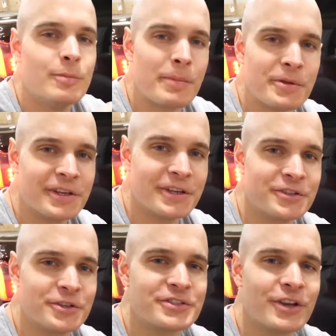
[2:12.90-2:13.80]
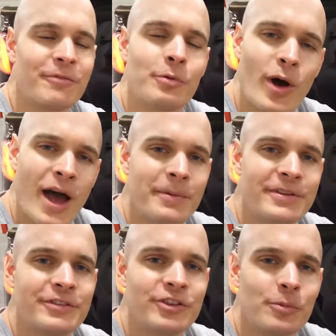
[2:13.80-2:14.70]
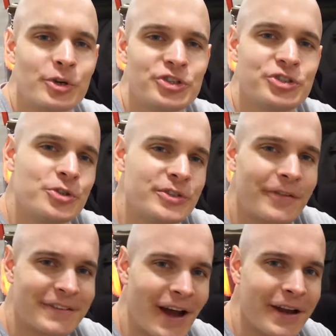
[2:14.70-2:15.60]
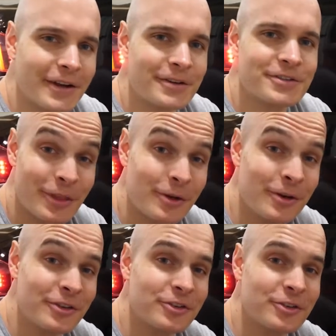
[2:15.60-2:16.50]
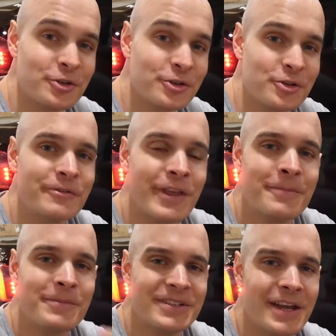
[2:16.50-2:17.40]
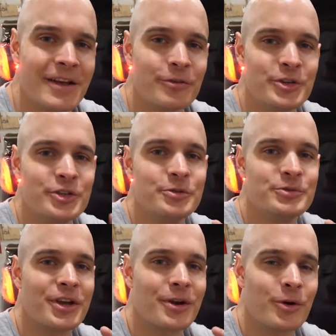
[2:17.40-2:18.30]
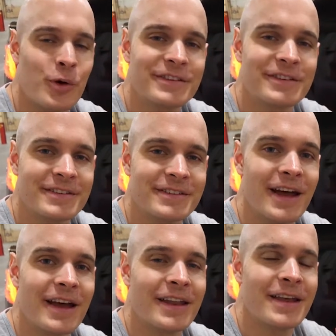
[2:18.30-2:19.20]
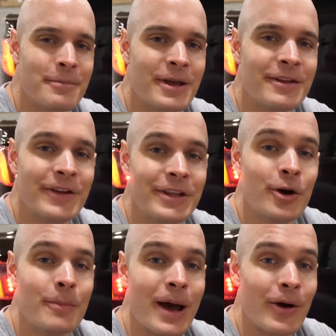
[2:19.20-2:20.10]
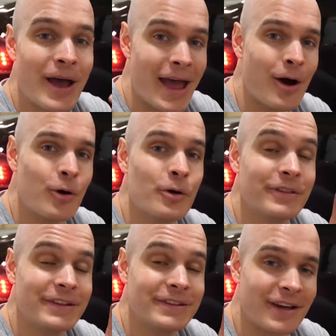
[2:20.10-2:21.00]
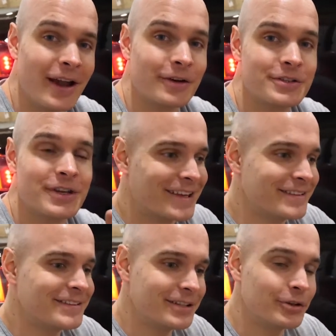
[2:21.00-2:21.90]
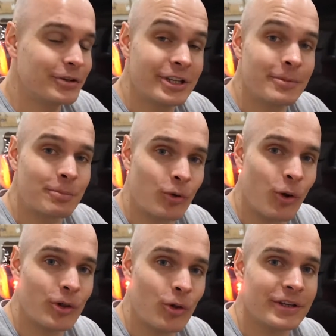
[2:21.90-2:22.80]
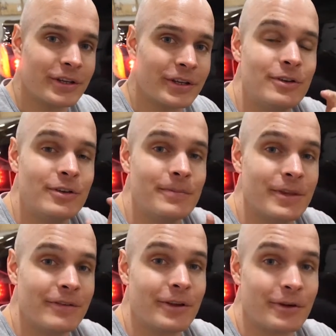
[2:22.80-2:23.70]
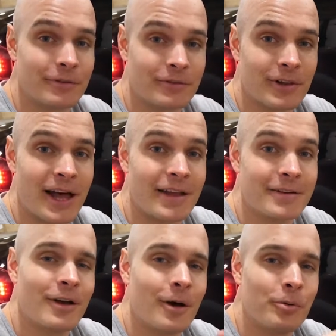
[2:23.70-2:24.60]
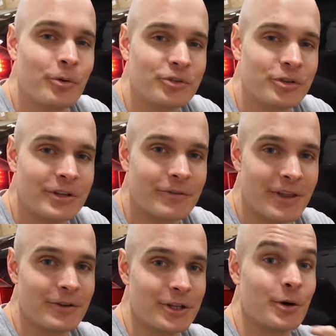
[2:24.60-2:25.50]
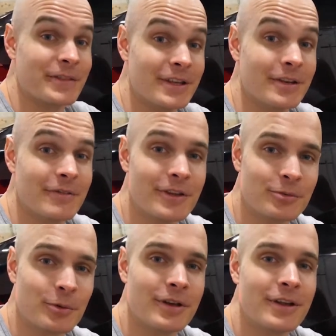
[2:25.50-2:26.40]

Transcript: might be thinking to yourself, but what happens if someone shoots out the tires? There is a solution for that. Dan from the YouTube channel What's Inside made a video about how the tires can still keep rolling even if they're flat. I'll post a link for that video at the end of this one.